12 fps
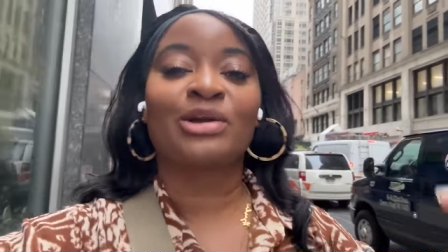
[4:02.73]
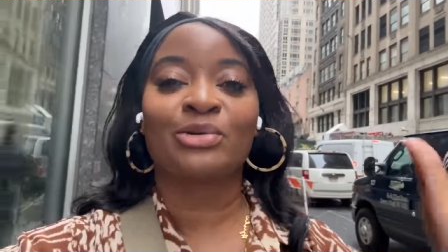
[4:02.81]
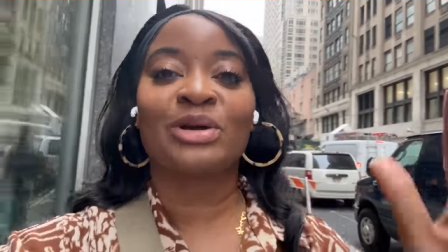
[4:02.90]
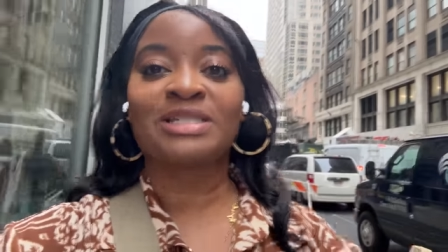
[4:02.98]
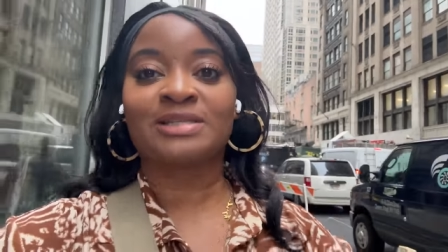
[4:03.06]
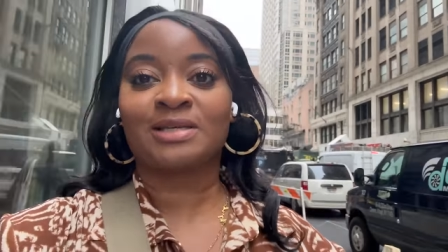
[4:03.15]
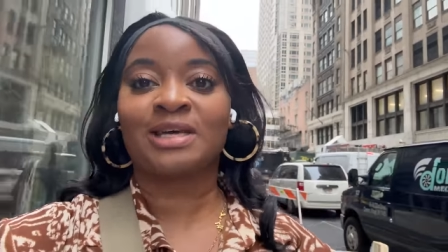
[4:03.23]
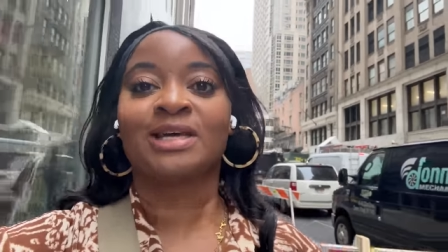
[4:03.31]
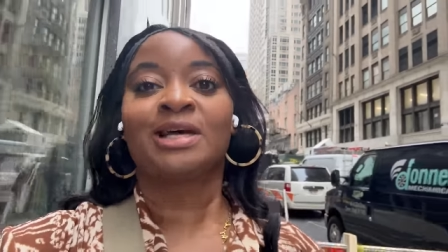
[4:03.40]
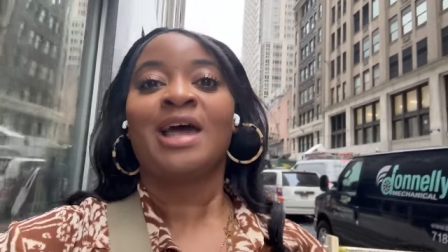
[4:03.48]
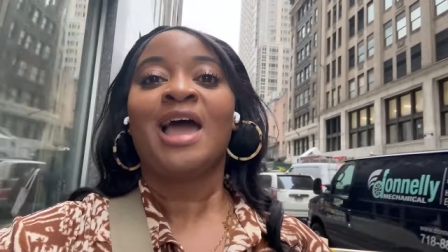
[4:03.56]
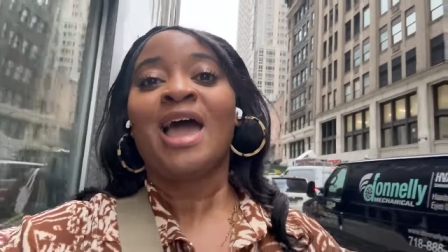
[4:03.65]
always
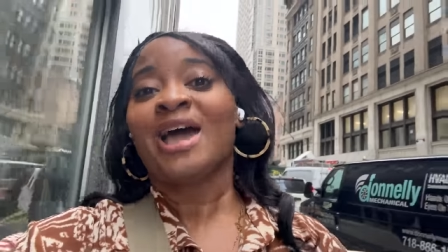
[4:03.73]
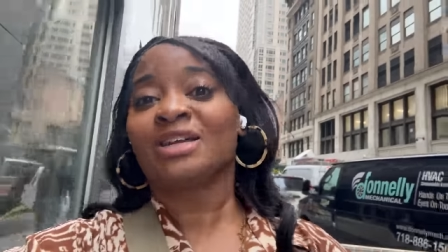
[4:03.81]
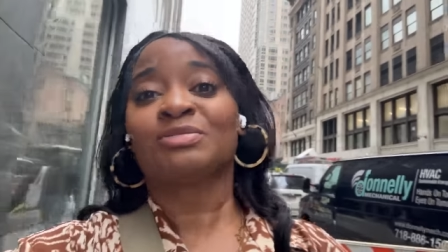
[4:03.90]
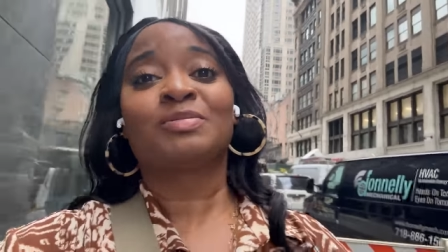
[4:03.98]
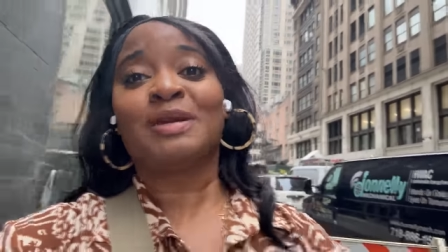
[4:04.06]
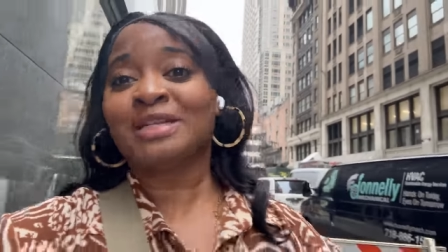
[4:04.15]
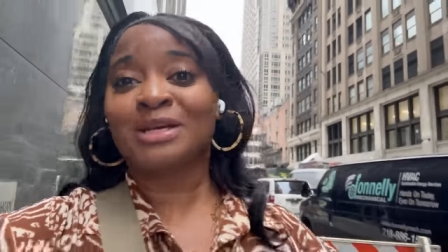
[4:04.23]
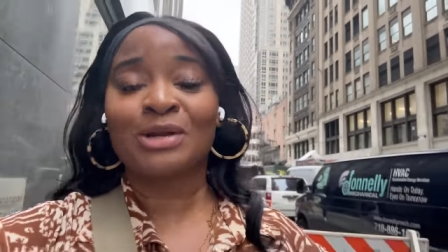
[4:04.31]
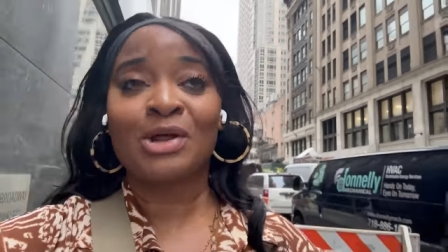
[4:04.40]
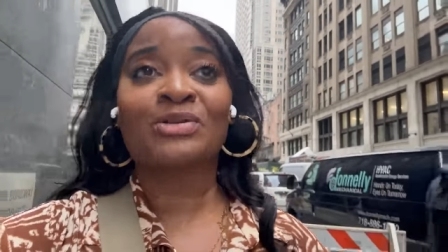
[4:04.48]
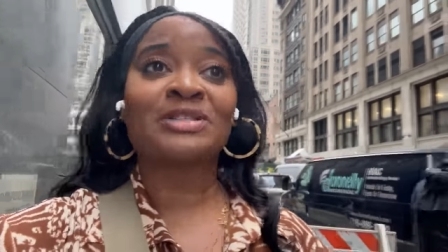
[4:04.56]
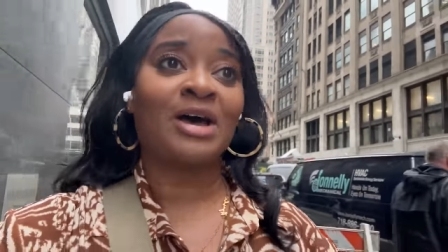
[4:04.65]
end up spending a
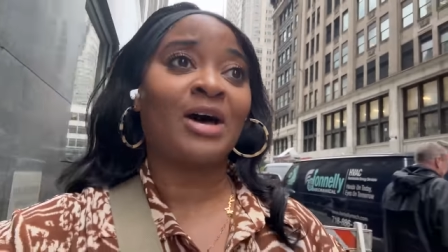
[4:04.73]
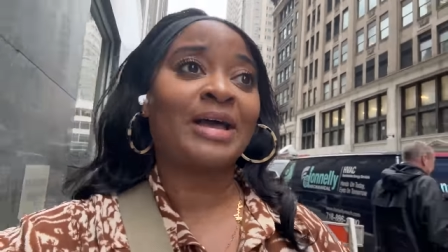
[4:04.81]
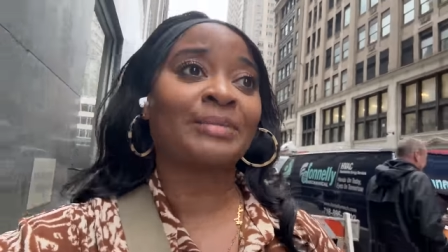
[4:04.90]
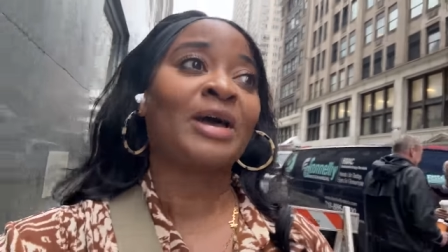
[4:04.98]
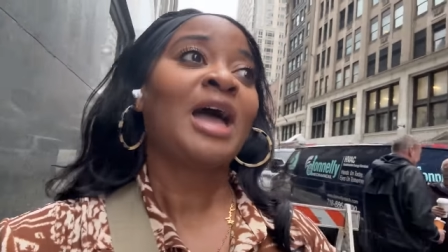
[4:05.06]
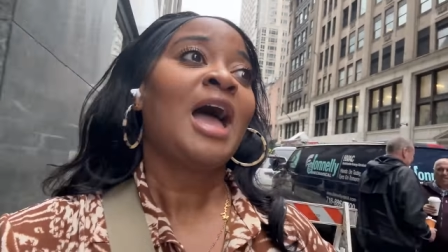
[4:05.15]
lot of time.